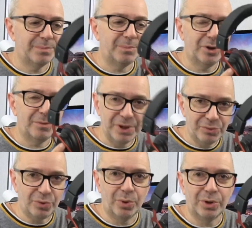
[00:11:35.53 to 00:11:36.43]
But the
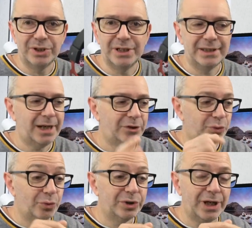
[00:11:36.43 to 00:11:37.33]
build quality and the
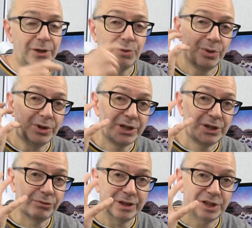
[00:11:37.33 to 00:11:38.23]
actual audio quality
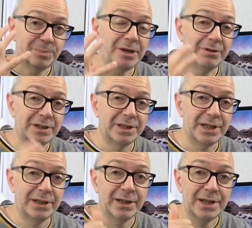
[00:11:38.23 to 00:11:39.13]
you're
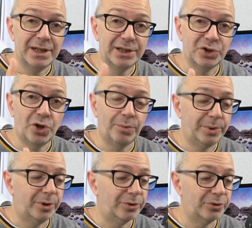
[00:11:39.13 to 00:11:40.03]
experiencing is top
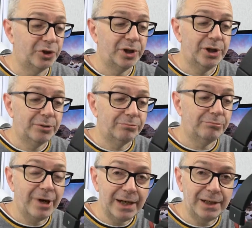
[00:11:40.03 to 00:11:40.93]
notch.
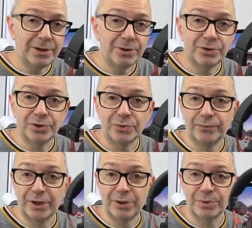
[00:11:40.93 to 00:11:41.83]
Really good sort of
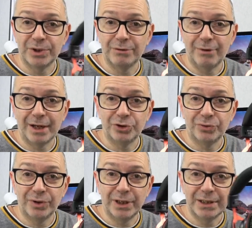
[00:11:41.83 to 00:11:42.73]
frequency range
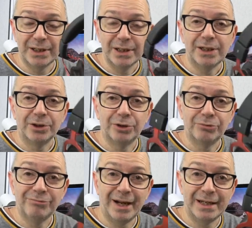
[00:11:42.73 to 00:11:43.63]
on these, and
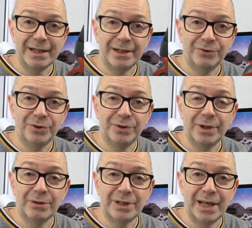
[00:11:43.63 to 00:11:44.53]
great if you're doing
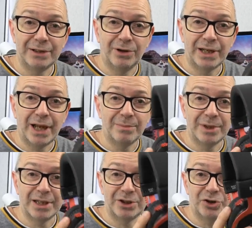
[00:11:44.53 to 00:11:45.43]
those late night
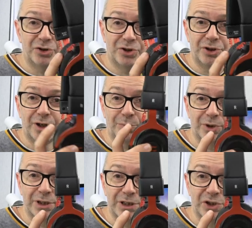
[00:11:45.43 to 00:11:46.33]
gaming sessions and you don't want
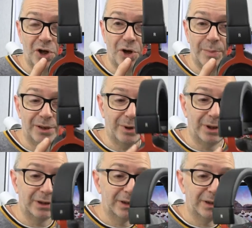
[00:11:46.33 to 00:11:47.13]
to disturb anyone.